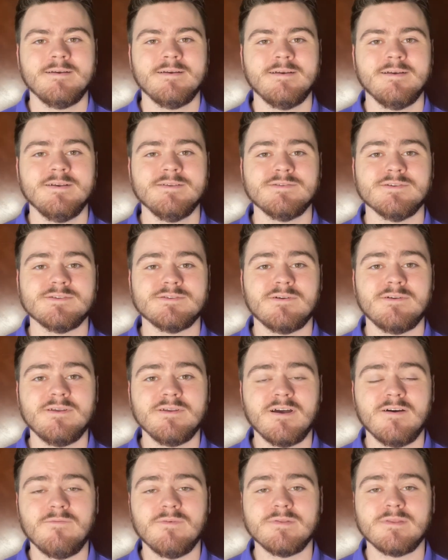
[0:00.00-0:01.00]
So
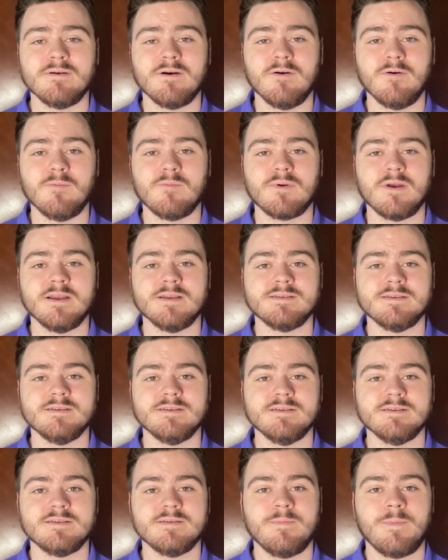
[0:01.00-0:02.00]
starting off with the home
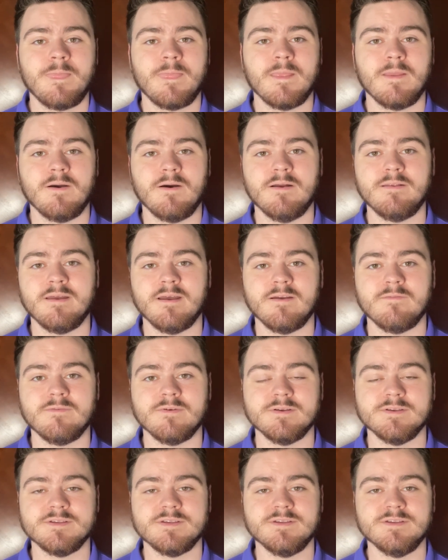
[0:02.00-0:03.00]
prices, on
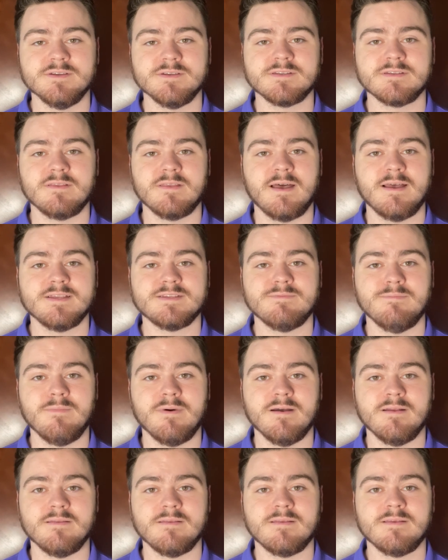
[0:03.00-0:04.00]
average, just last
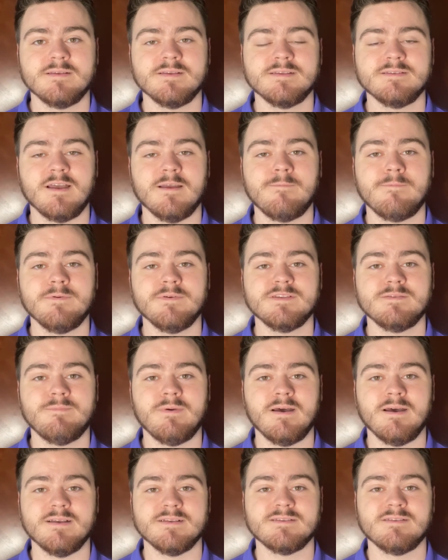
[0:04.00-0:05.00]
month, Cypress
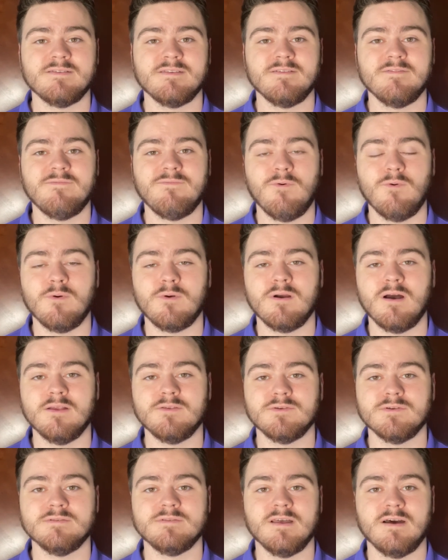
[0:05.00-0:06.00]
passed the
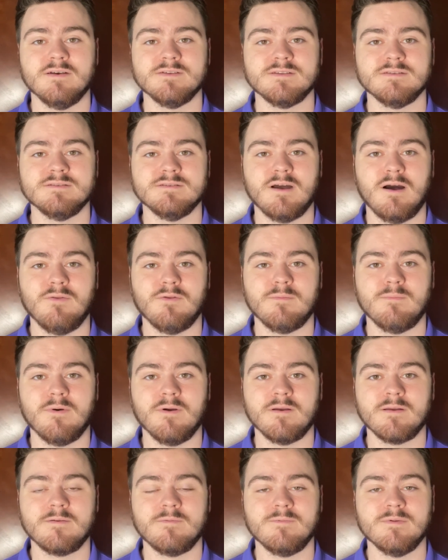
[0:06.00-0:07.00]
$400,000
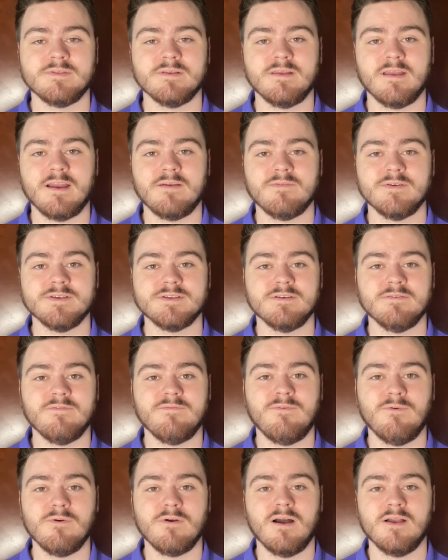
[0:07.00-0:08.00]
mark with an average of
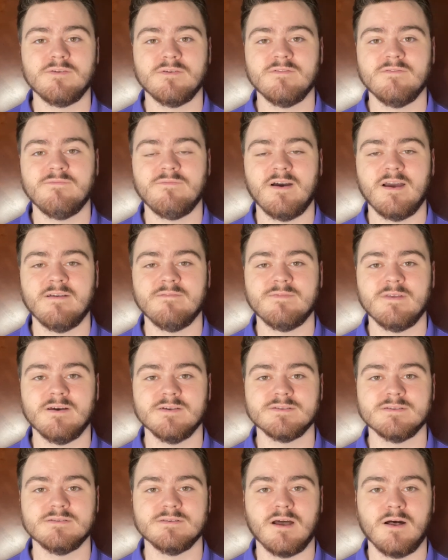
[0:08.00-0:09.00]

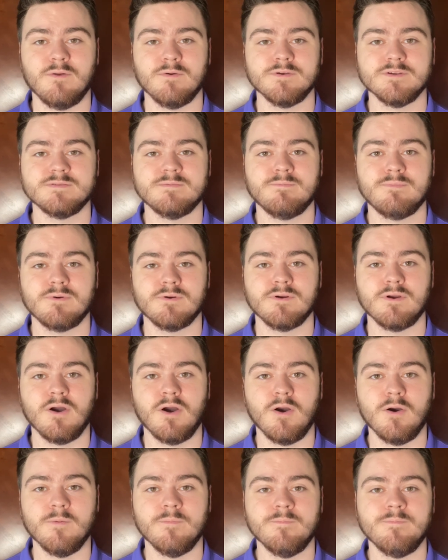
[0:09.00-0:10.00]
$405,000 per
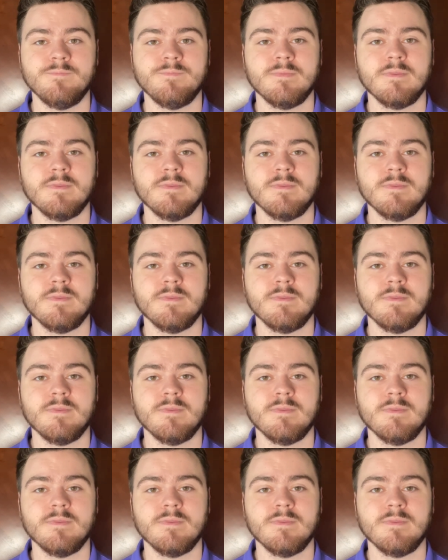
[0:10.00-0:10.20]
home.